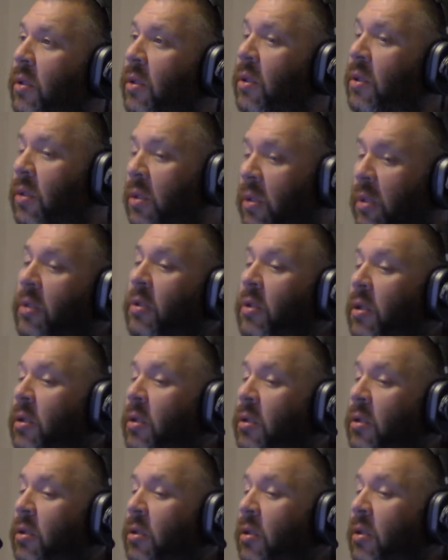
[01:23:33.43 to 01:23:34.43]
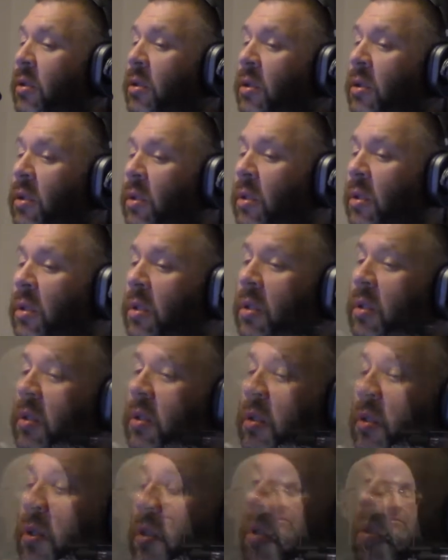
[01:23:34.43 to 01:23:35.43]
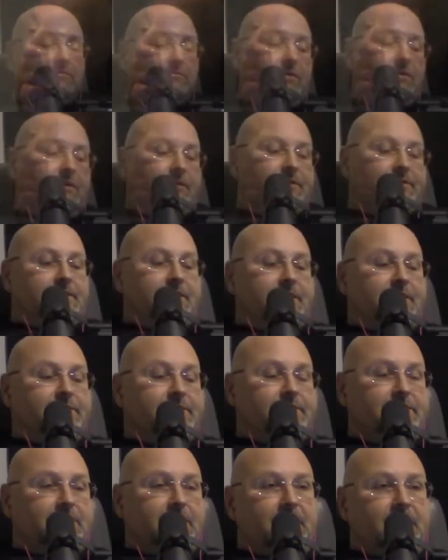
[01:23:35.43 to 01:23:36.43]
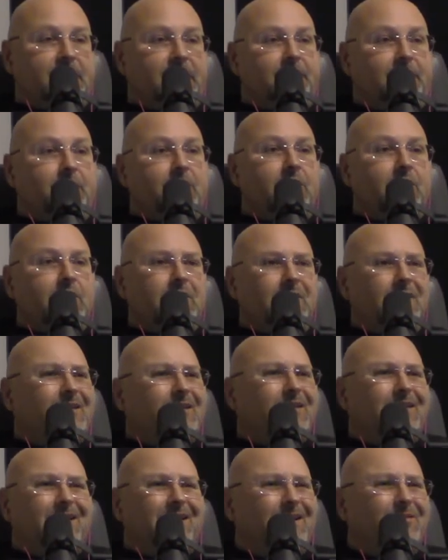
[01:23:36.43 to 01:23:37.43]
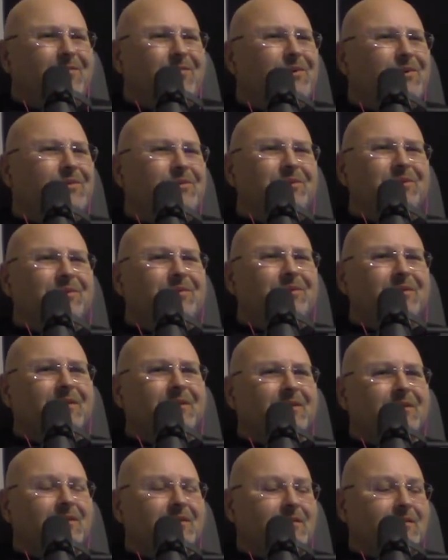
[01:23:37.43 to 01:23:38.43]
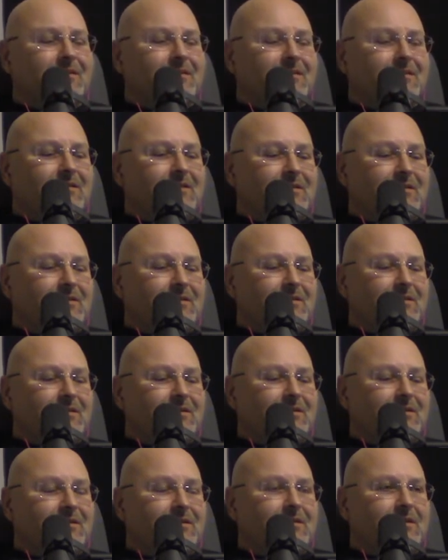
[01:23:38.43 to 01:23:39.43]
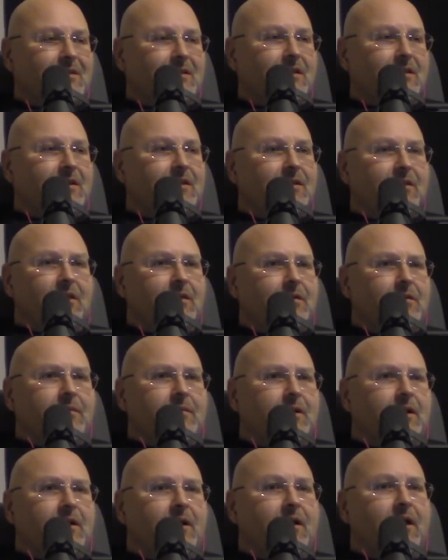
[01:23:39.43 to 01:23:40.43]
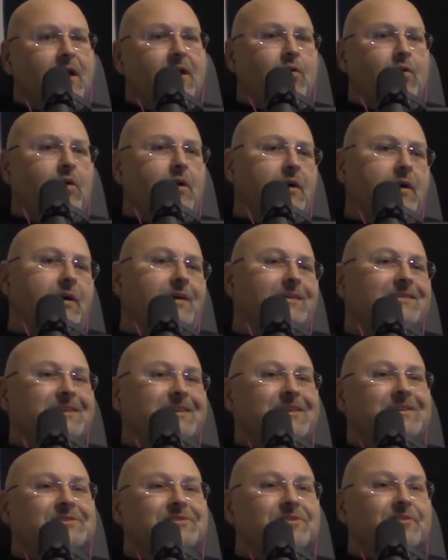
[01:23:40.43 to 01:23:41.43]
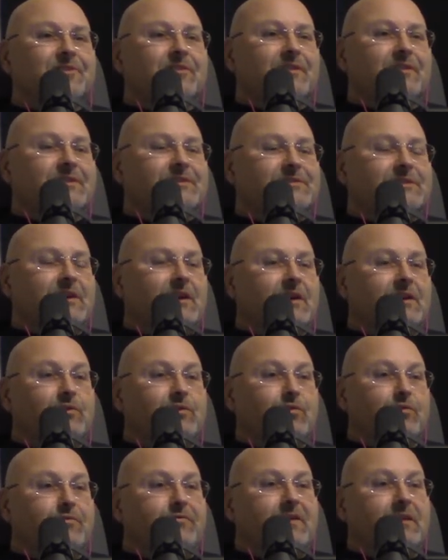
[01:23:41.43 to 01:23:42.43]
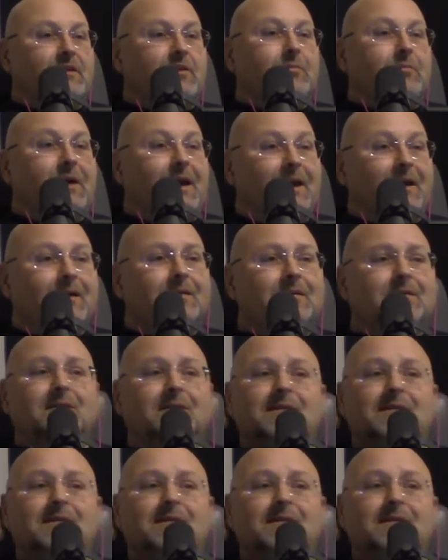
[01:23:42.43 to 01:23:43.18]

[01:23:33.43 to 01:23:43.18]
Thou shalt not bear a false witness against thy neighbor. I don't know, dude. Uh, uh, uh it's easier than saying your fellow man.